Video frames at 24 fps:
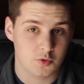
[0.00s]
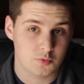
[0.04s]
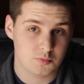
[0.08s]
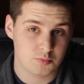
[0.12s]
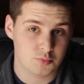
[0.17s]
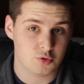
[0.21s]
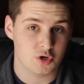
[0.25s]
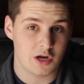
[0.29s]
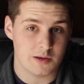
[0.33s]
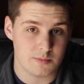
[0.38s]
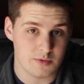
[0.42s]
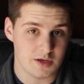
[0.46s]

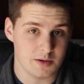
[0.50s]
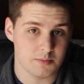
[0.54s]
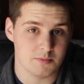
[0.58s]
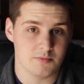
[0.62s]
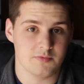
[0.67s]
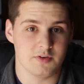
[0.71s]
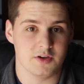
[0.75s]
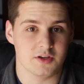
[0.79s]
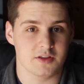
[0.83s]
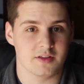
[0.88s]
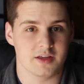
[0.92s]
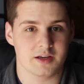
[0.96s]
premium
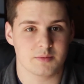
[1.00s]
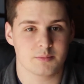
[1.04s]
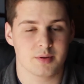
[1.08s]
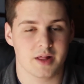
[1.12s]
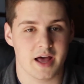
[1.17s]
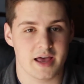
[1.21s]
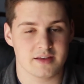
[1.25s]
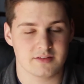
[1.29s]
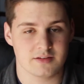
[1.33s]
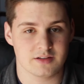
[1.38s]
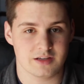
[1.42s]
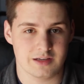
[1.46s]
feeling
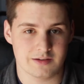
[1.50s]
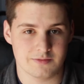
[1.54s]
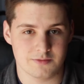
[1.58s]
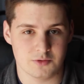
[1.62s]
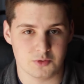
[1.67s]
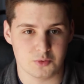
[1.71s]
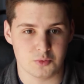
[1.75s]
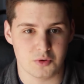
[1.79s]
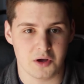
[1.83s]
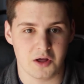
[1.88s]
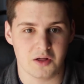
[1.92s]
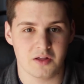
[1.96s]
plastic, if
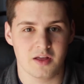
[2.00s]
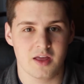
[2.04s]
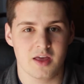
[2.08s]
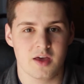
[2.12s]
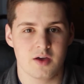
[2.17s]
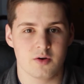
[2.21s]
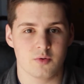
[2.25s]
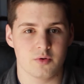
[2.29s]
you will,